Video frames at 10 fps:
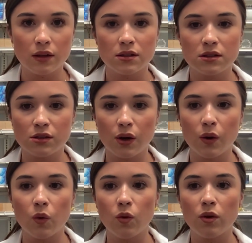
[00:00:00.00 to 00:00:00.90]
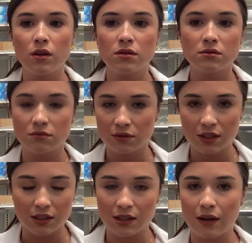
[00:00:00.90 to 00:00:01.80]
So
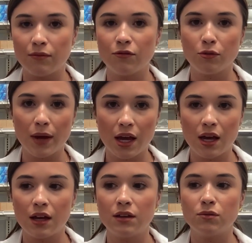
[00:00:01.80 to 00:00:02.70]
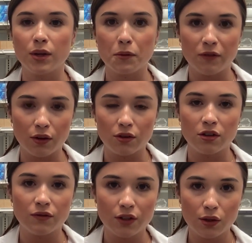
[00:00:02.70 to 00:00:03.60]
it's time for bed, we fill the
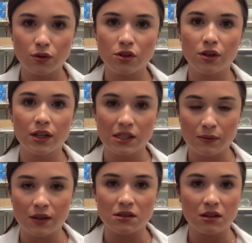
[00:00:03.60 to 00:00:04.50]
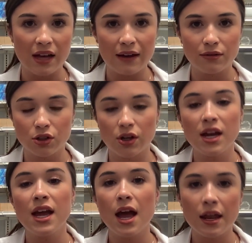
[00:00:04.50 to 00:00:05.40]
diffuser, he smells the lavender,
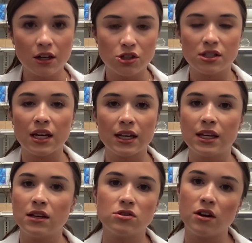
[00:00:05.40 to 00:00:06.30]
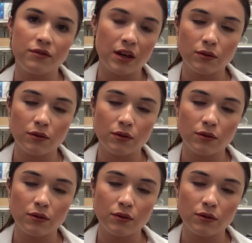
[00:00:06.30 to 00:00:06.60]
and it just kind of kicks off that